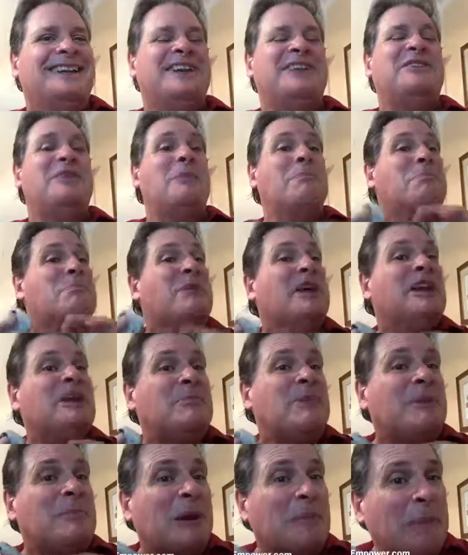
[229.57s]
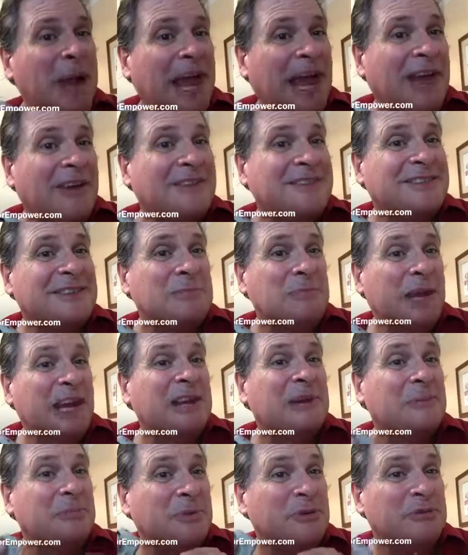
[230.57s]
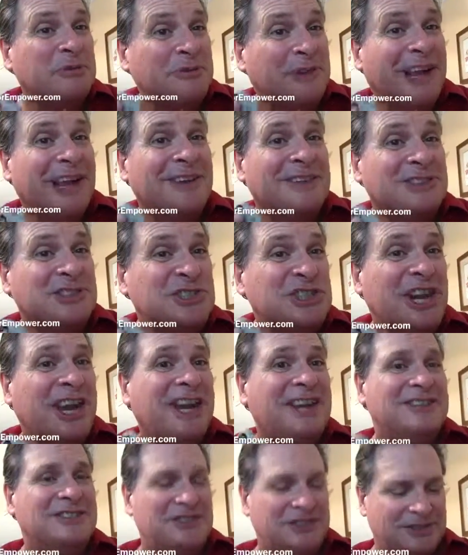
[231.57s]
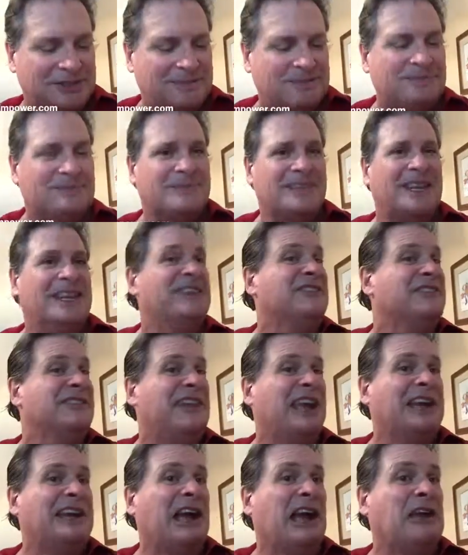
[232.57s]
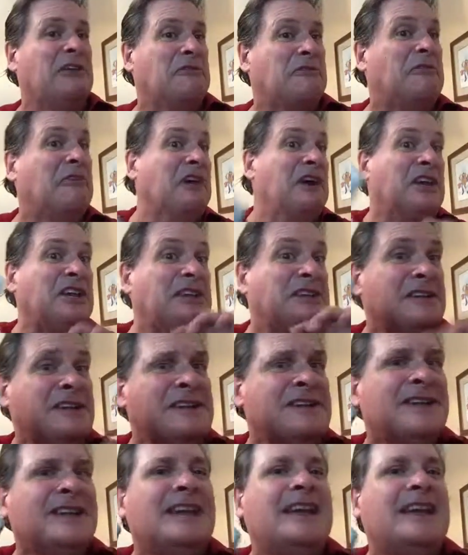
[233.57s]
the minimum amount to make a profound change. And isn't that kind of fun?